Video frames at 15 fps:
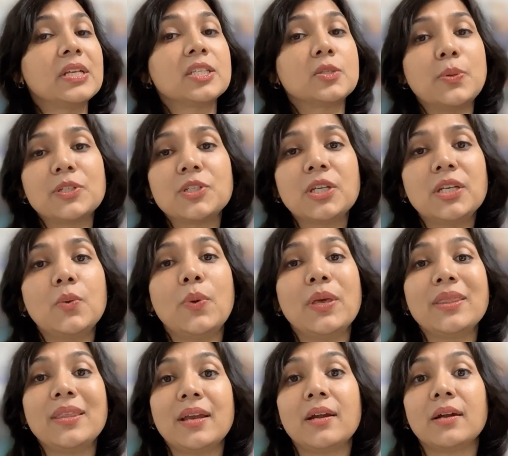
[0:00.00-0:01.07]
especially
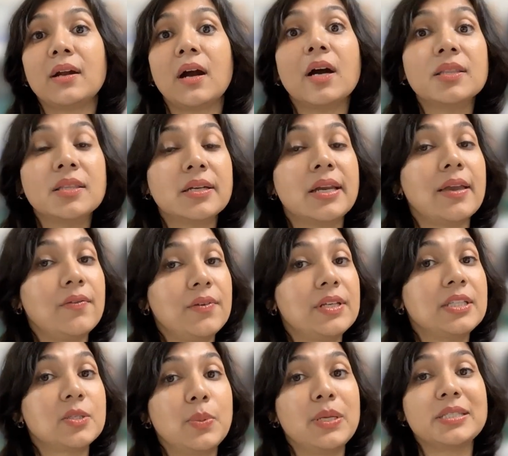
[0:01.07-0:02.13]
when there are other
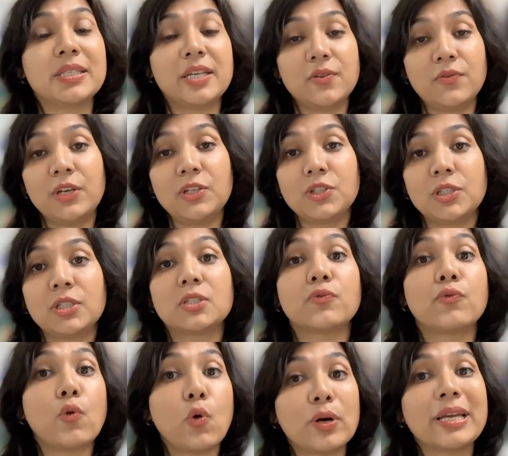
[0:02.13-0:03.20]
evidence-based interventions
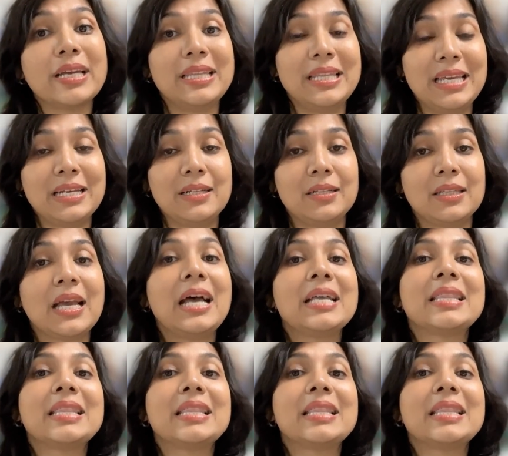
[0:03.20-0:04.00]
for kidney health